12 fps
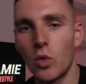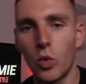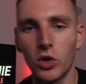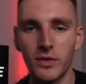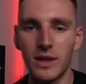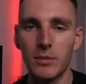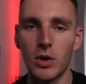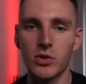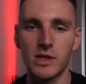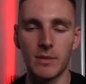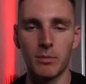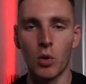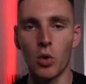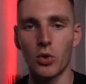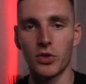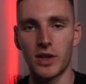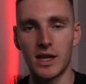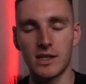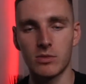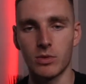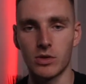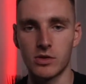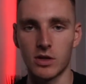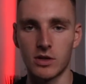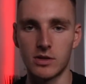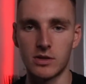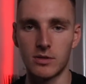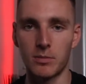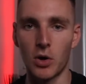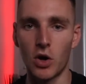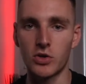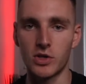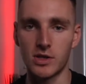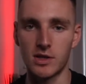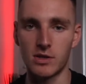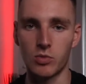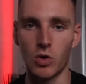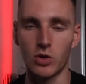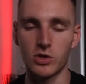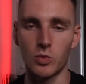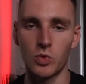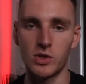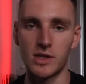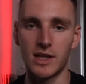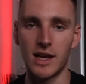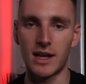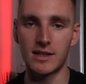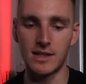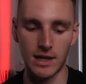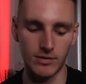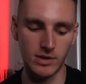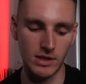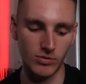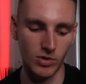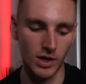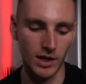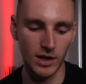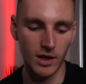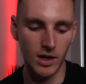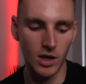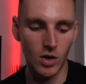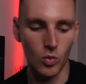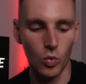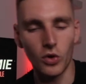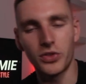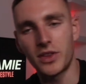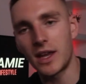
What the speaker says: One of the most important things when I was looking to purchase this watch was the activity ring. What